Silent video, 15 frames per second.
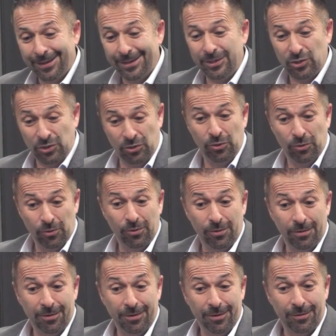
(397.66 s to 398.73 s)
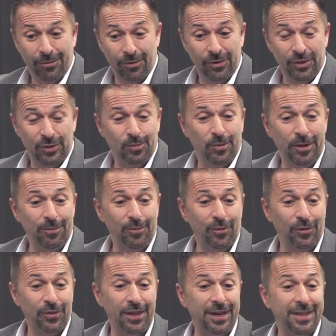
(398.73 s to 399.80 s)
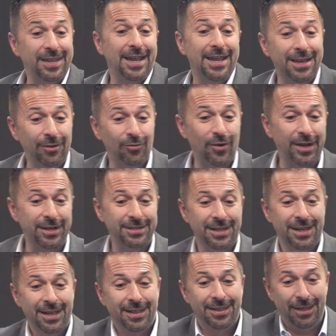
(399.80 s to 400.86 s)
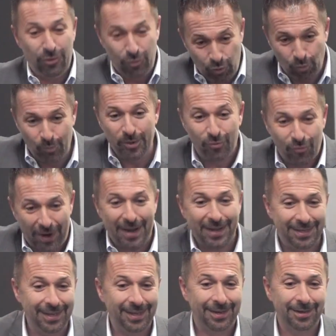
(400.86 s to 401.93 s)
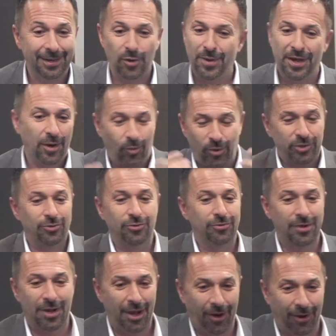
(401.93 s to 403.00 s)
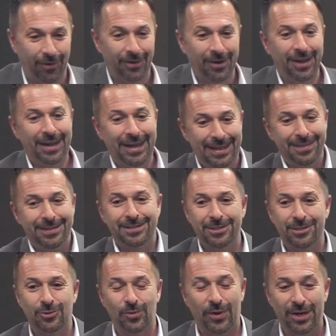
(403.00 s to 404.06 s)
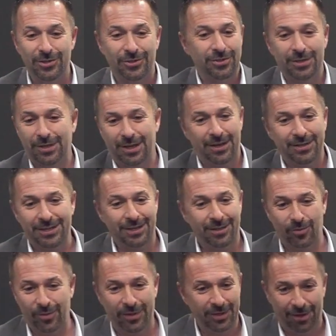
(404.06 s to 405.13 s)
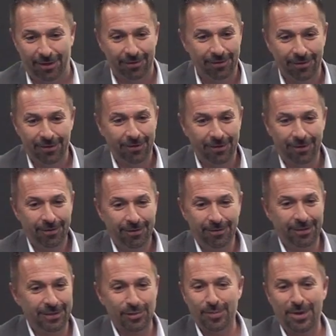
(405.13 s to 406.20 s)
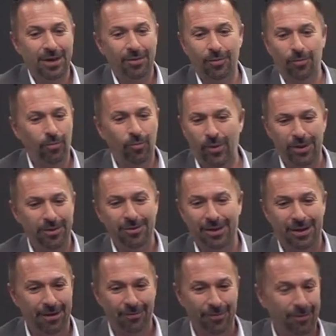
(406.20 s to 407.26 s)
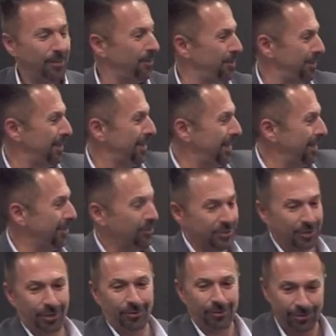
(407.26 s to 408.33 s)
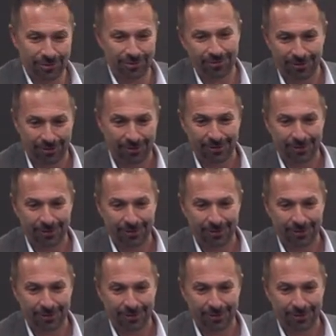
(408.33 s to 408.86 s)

is skewed to these people that are taking drugs, then you'll be dragged in. No matter what you know, in the situation, it goes out the window. It doesn't matter where you come from. I mean, the kid was a law student.